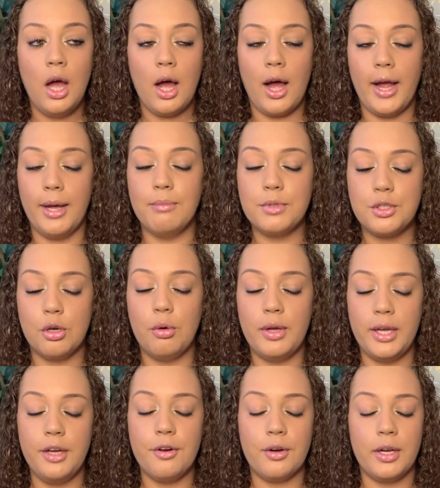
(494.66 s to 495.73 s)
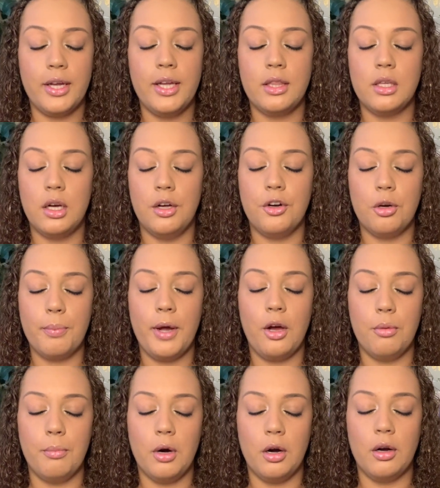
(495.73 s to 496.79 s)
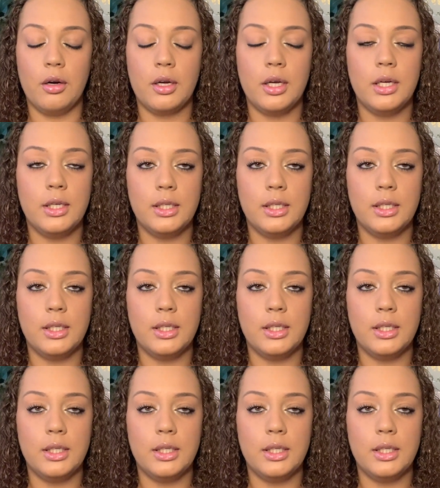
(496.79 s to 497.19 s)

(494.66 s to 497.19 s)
I am so eager to hit the 100 pound mark.